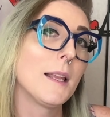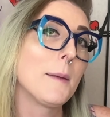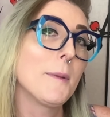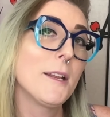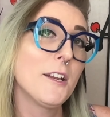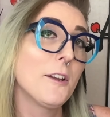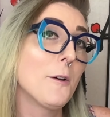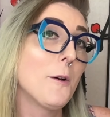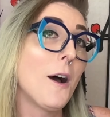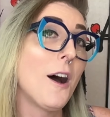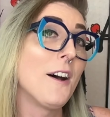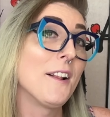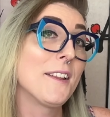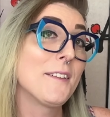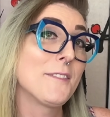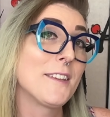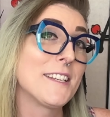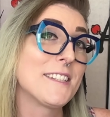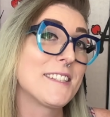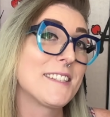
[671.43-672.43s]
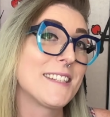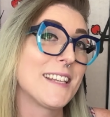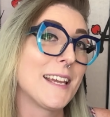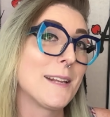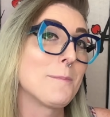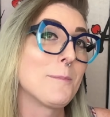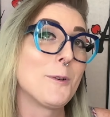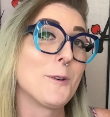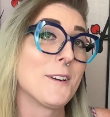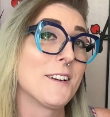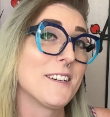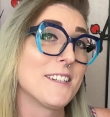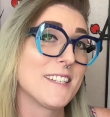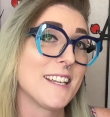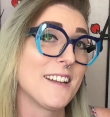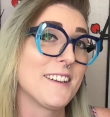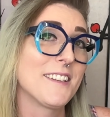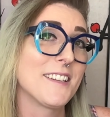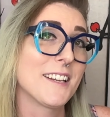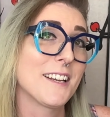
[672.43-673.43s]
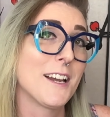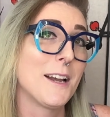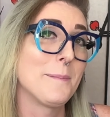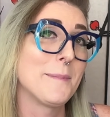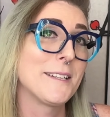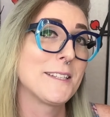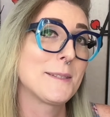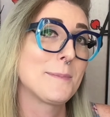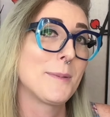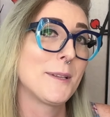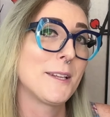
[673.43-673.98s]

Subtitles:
Let me know all of this and more down in the comments